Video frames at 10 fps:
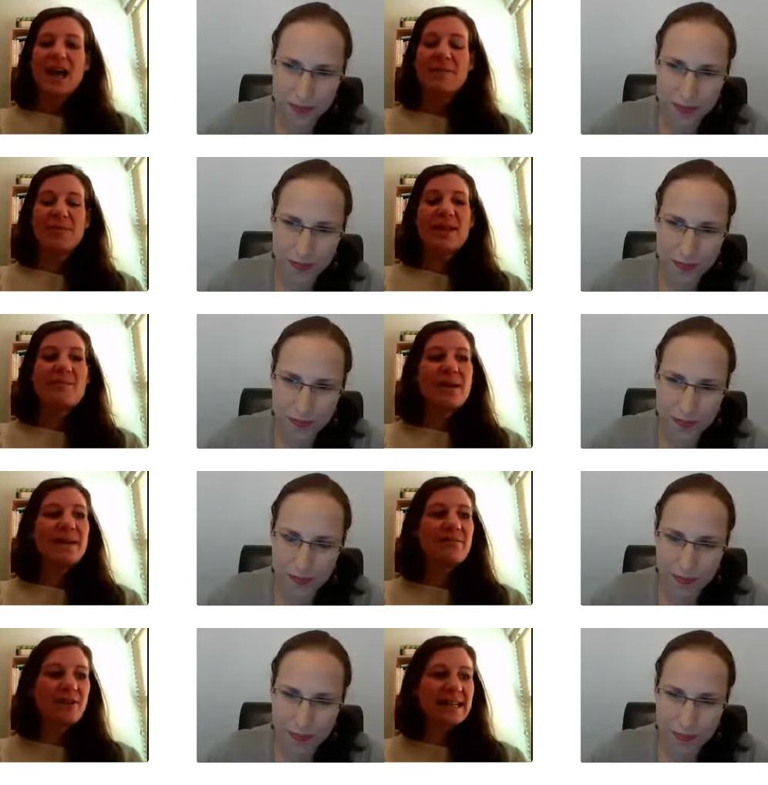Speaker 1: Uh,
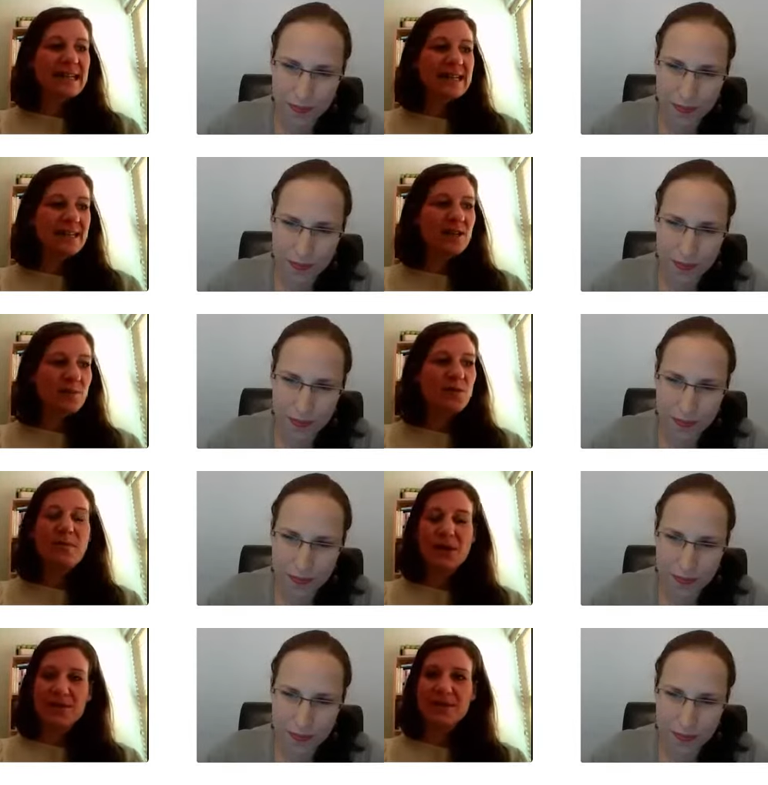men find it easier to
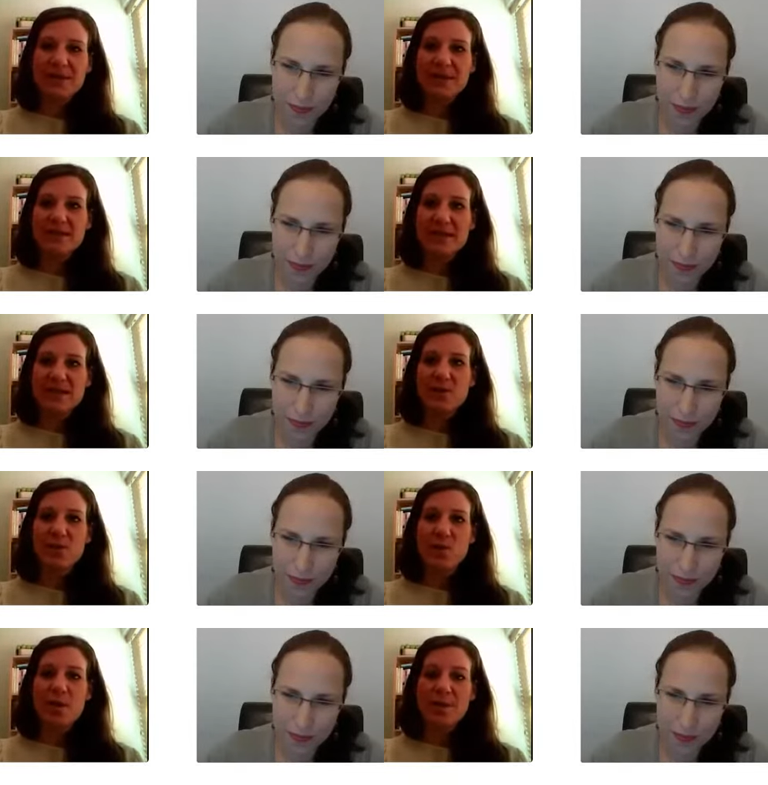promote themselves than
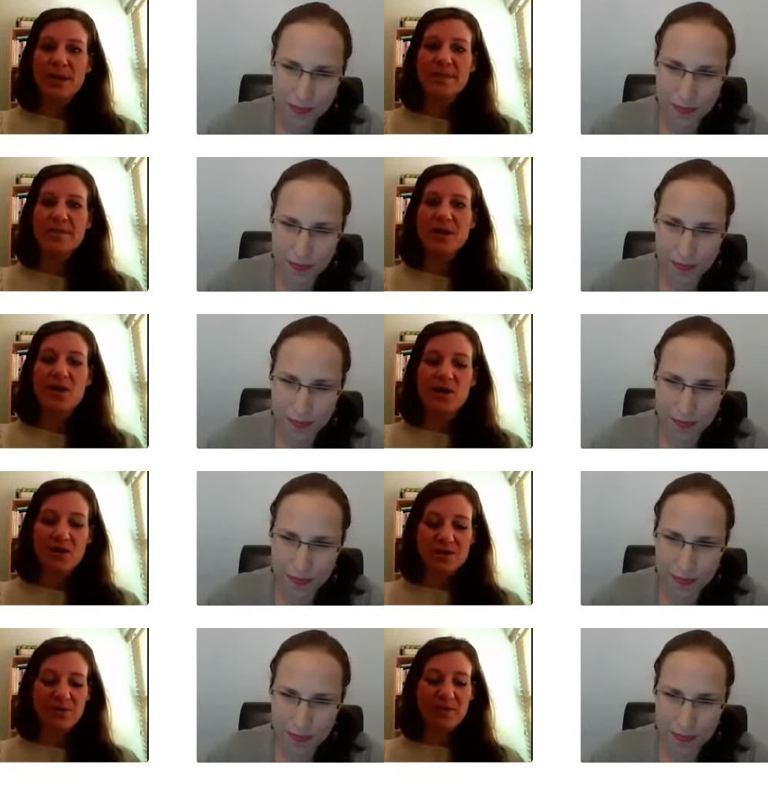women
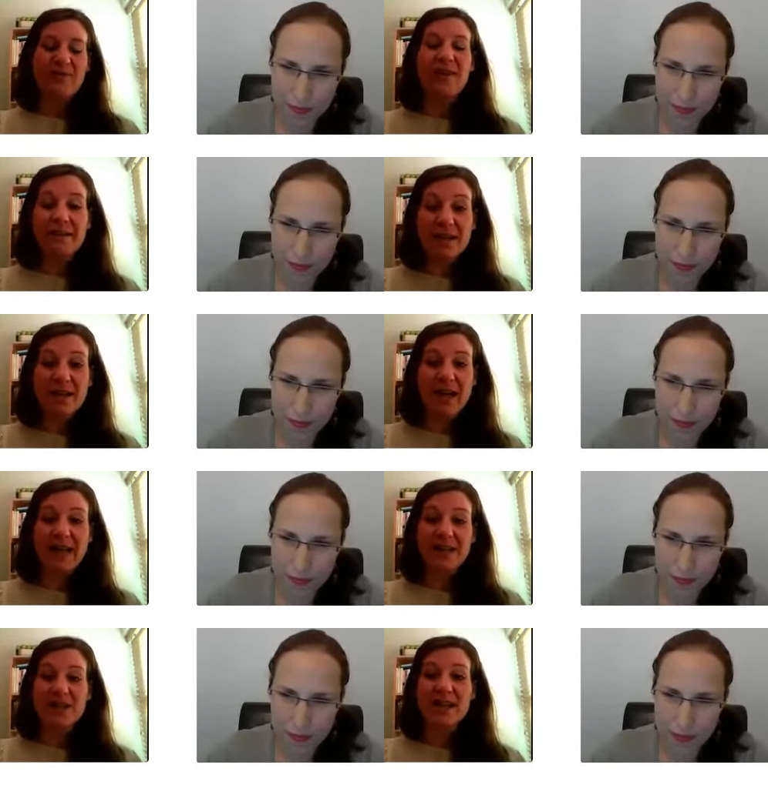because from a very young
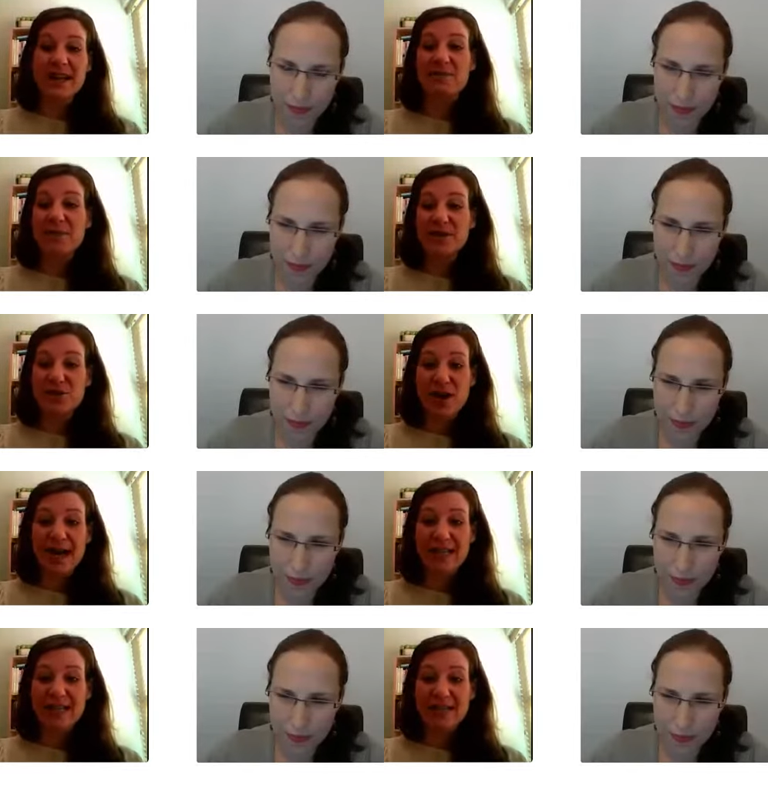age they have been
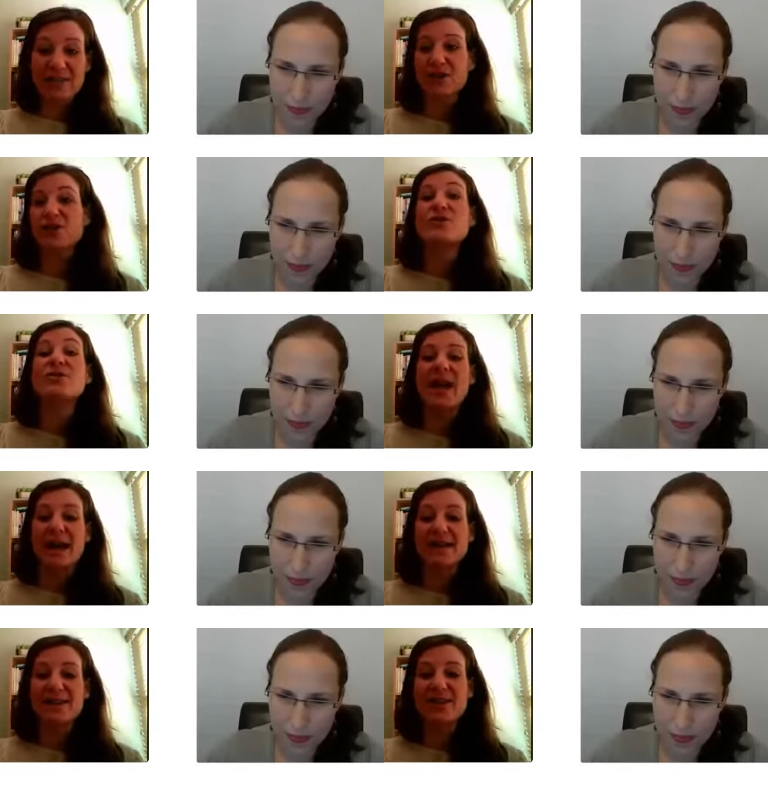trained to do
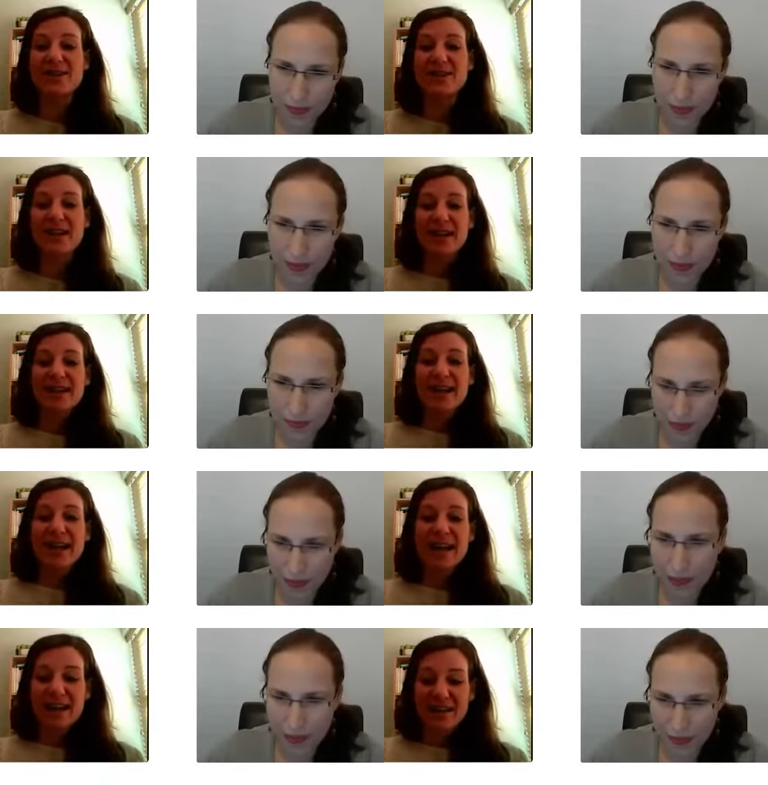that. So
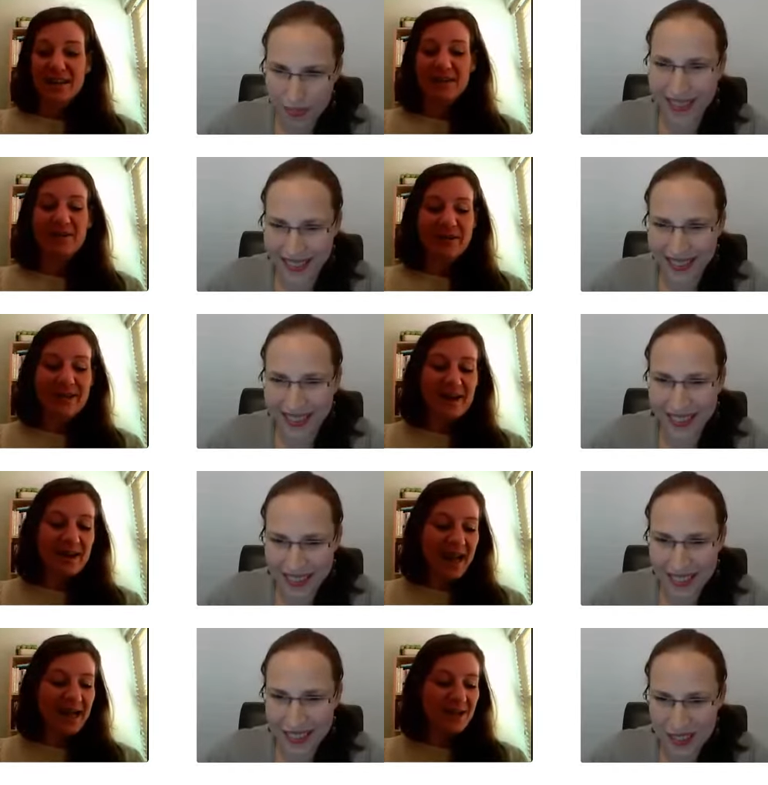uh, at a very
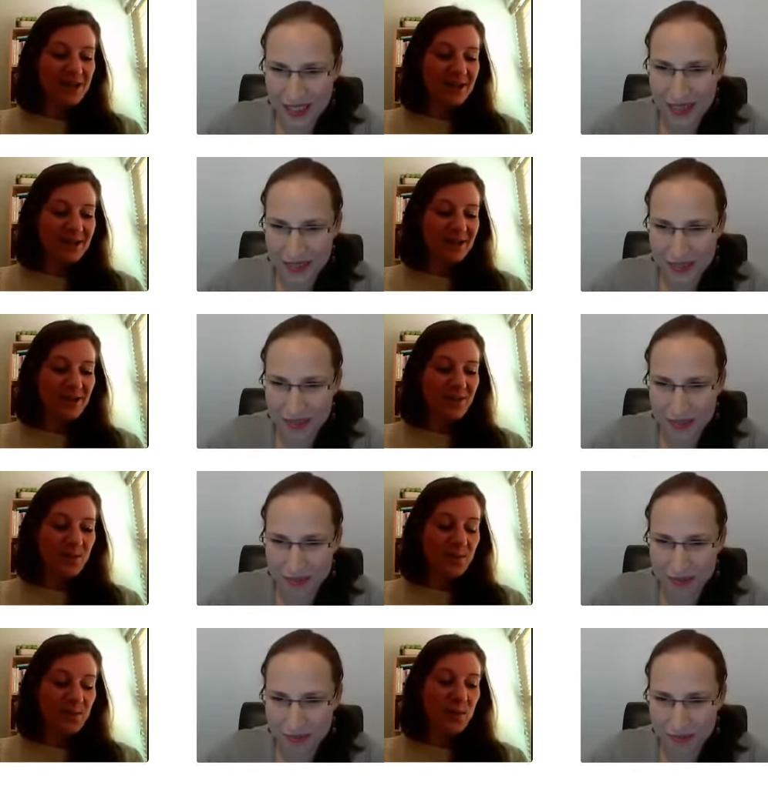young age, the, the,
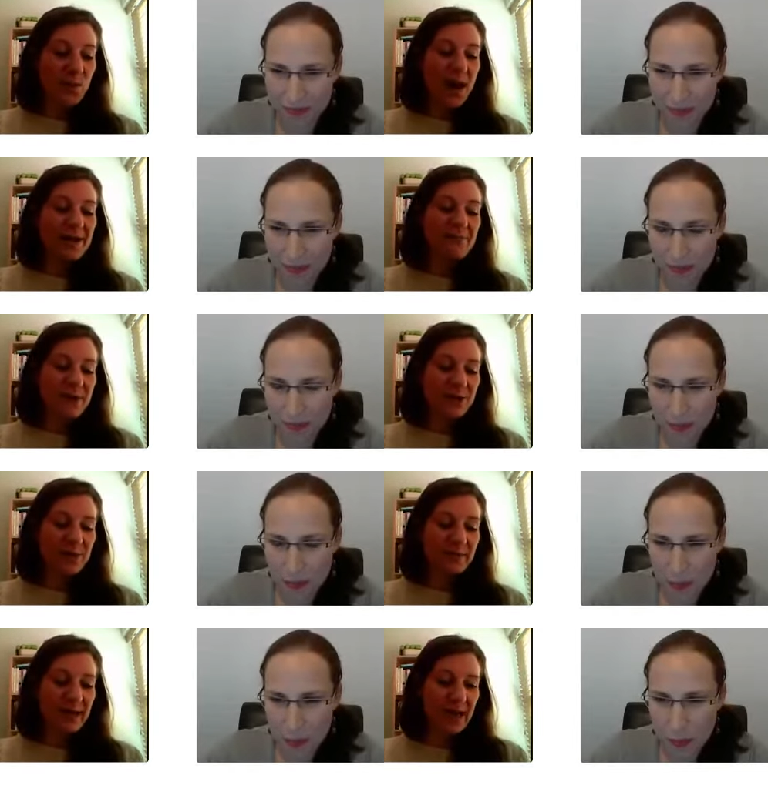the way in which
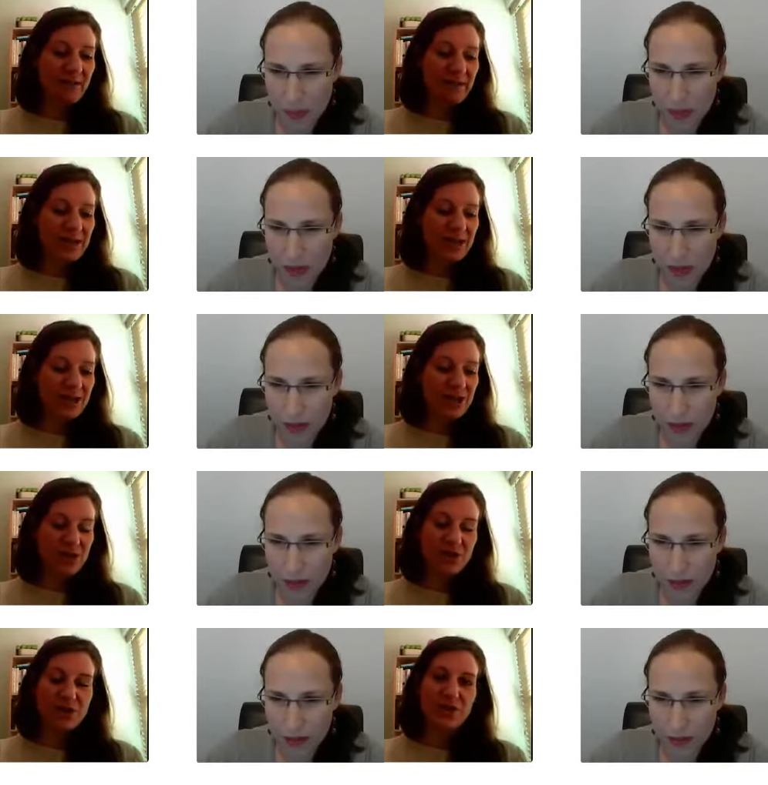we're encouraged
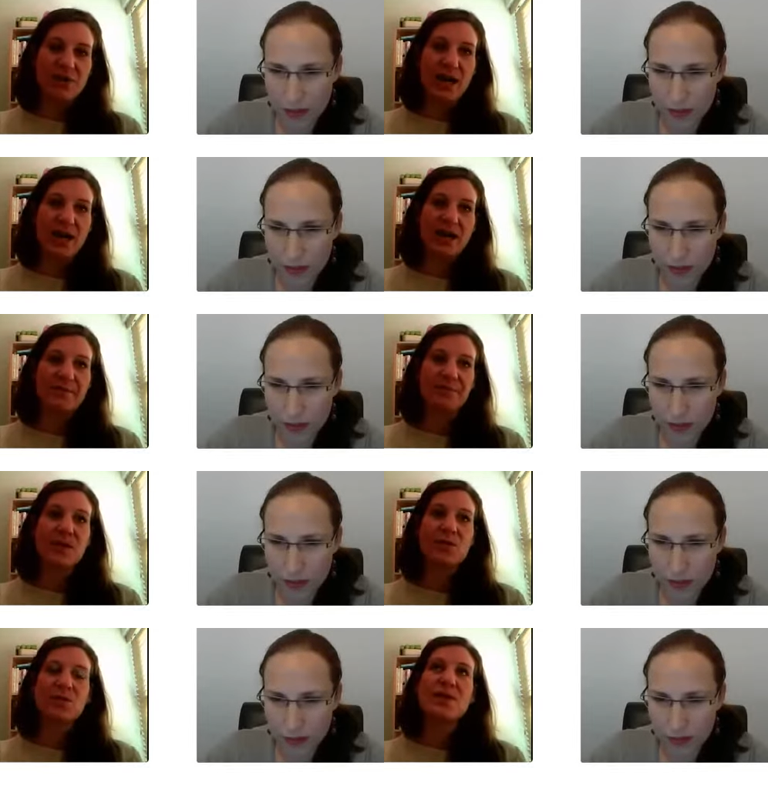to, um,
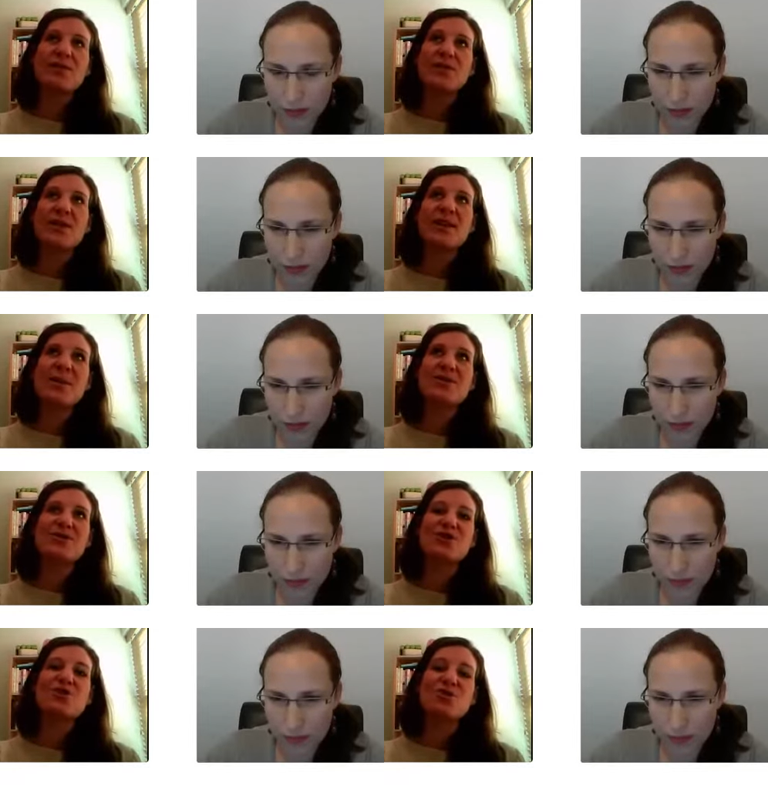if you think about the
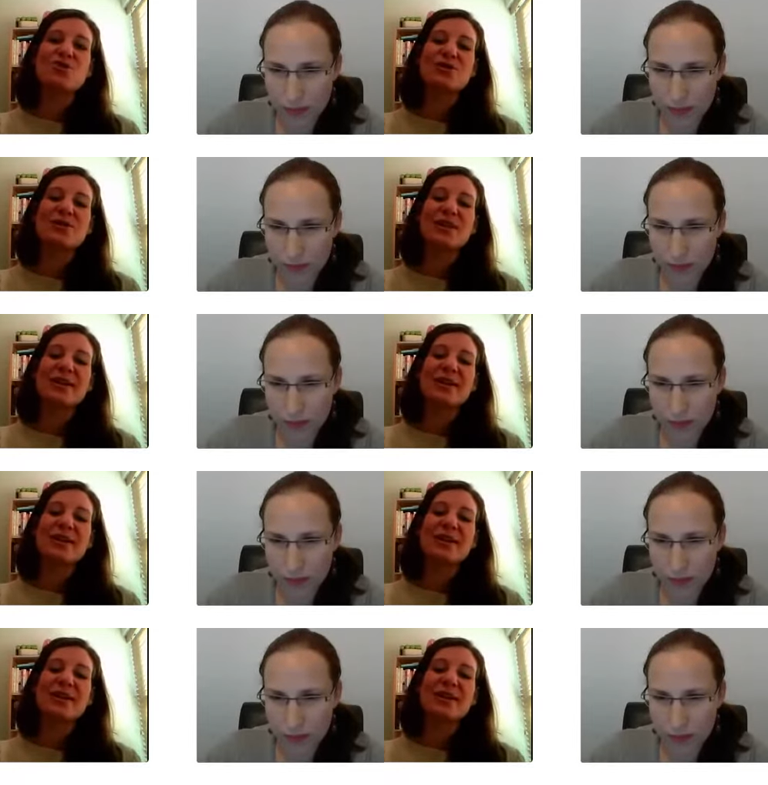chores